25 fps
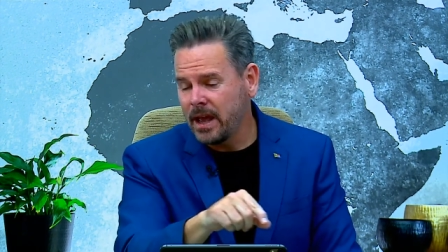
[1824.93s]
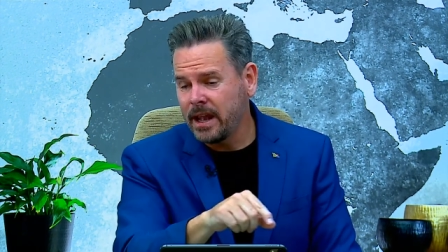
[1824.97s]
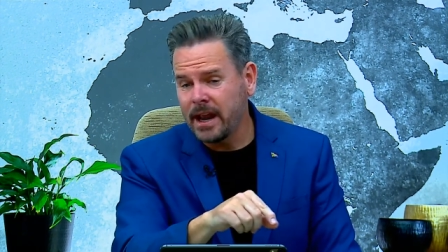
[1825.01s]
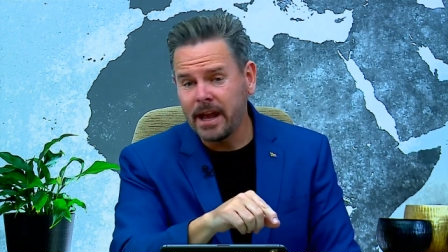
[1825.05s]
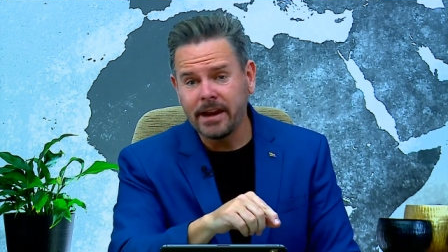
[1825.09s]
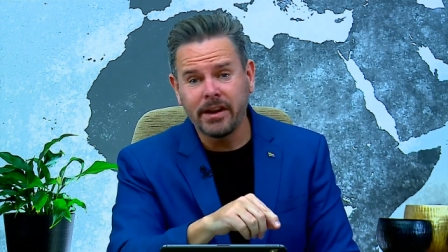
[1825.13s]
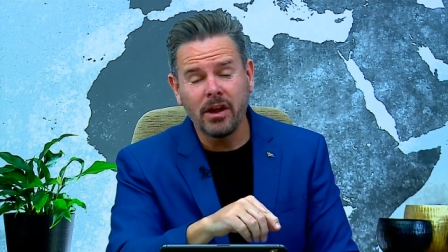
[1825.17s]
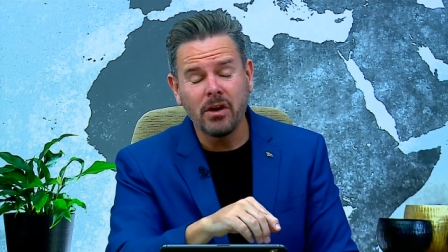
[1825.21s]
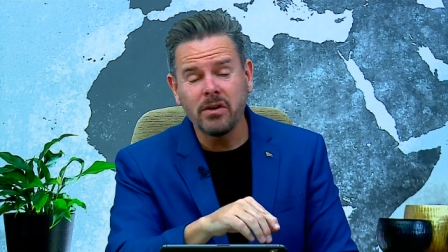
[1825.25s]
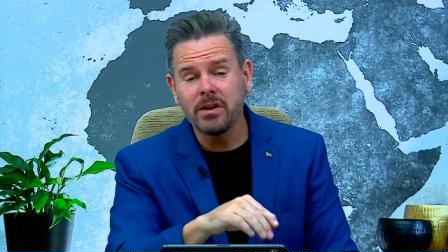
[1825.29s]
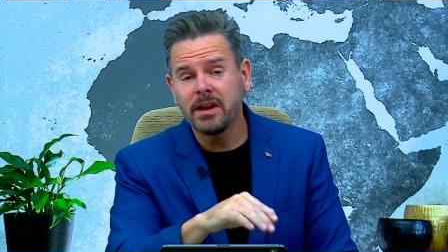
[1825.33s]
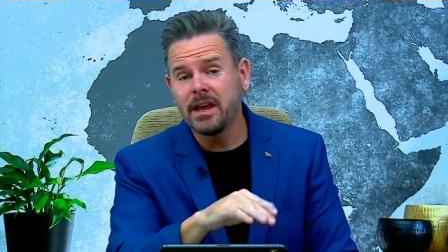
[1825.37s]
And
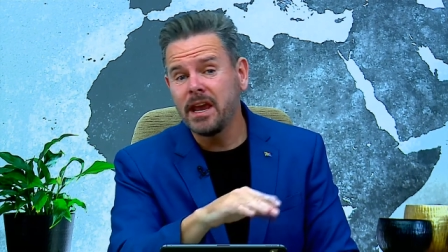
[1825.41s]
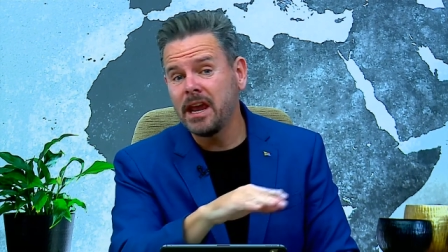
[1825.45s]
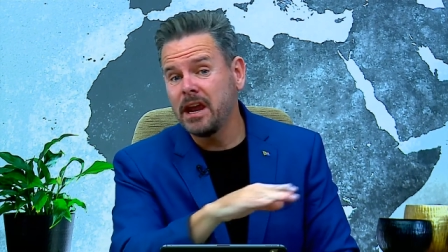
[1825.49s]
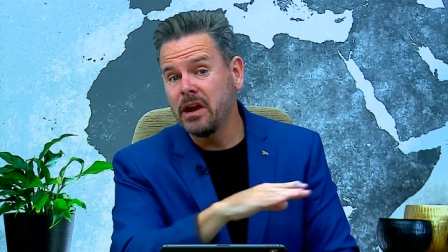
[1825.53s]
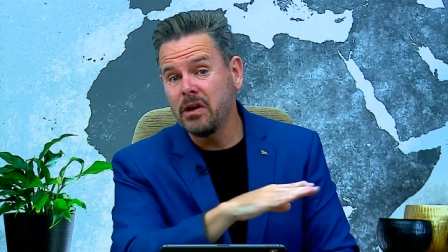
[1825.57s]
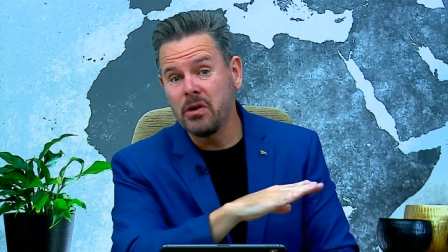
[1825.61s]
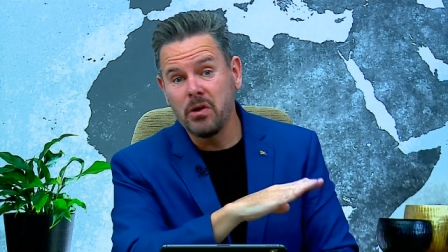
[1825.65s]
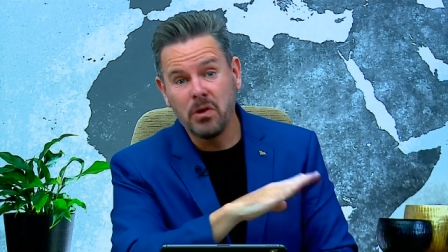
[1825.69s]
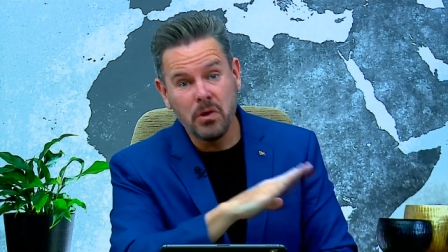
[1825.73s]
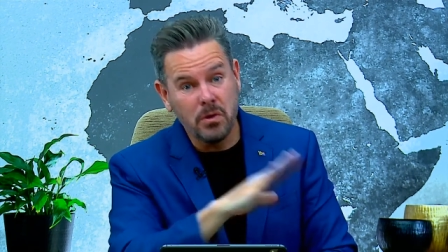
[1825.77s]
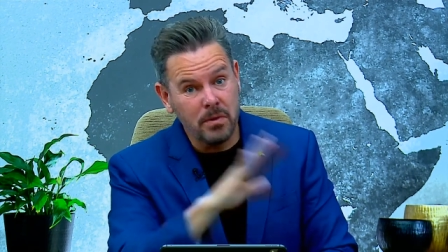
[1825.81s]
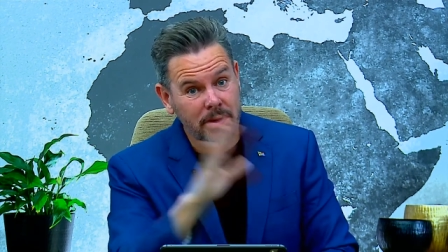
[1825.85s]
I don't
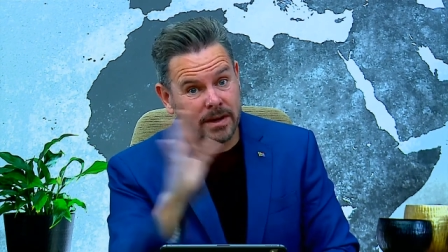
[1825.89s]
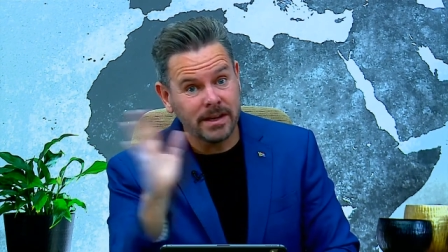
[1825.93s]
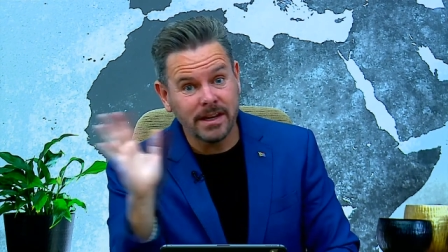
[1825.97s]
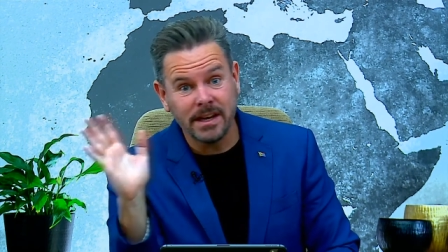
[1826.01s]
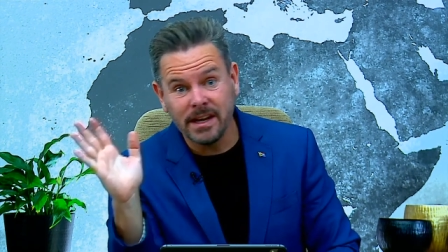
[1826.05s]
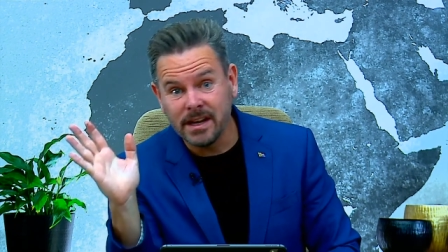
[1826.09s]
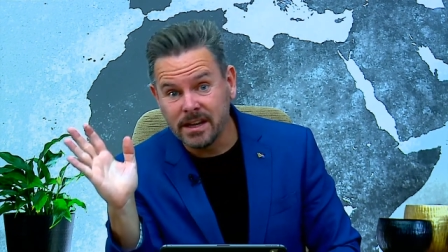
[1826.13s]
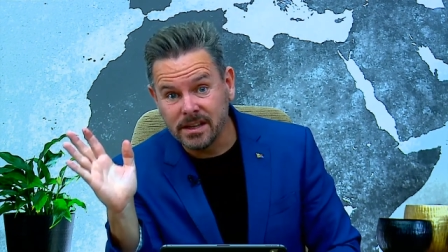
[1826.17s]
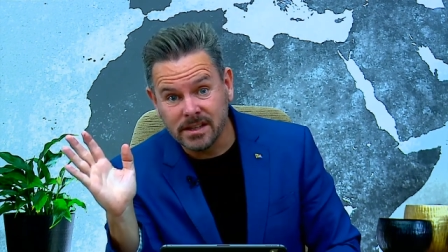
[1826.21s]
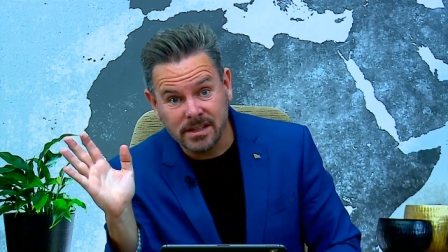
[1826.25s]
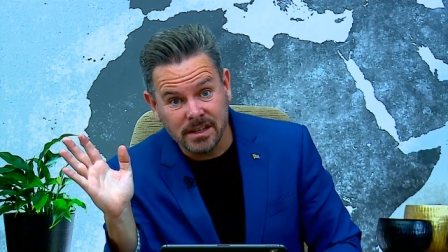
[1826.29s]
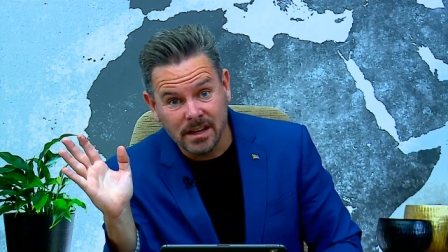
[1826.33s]
care who it
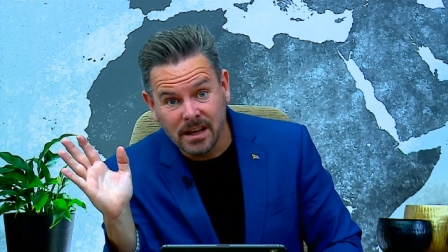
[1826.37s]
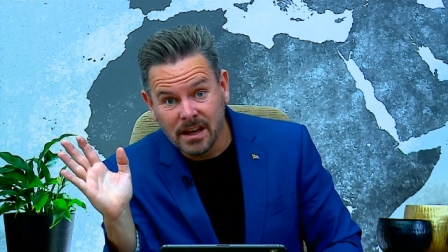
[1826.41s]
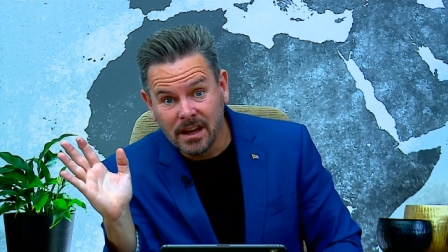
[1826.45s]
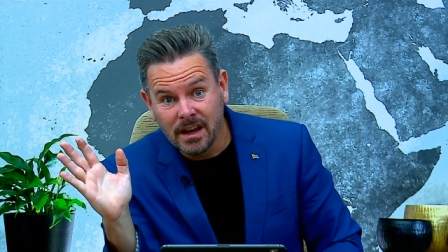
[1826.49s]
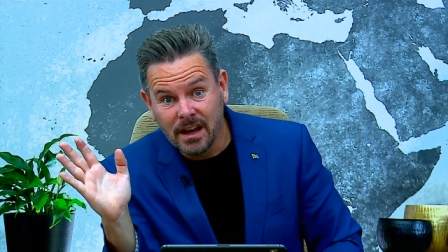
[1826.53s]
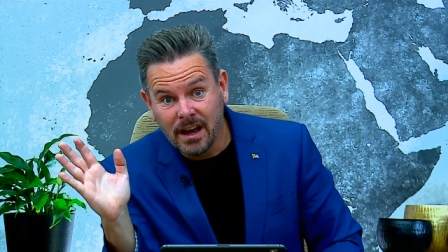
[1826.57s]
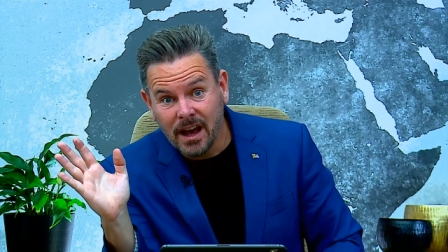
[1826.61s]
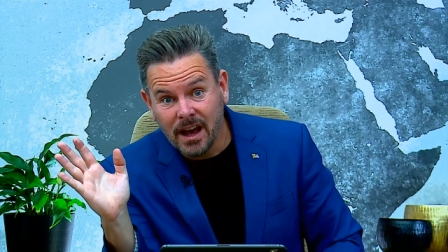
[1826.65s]
is.